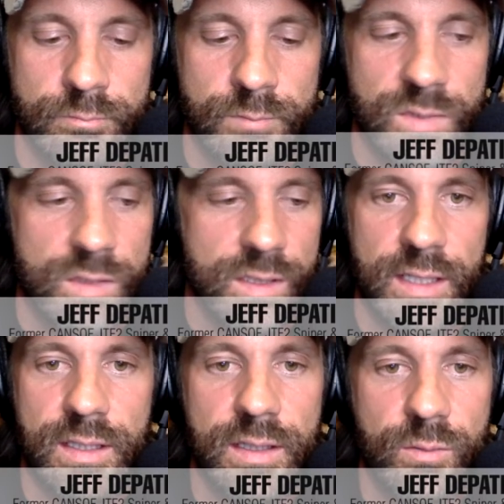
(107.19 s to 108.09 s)
It's like
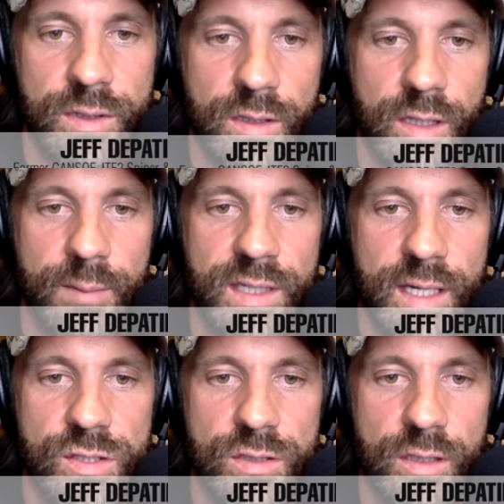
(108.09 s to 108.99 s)
anything. When you climb the
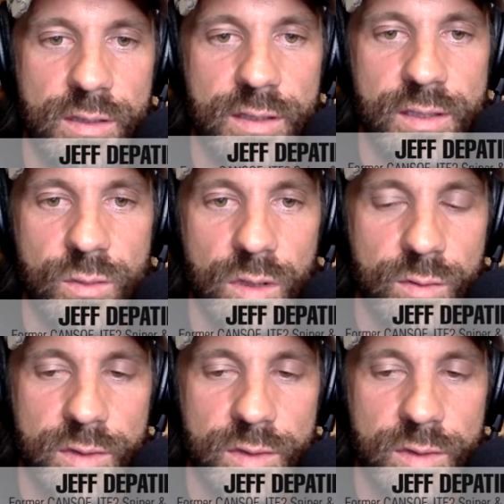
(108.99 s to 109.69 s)
echelon and then you work with the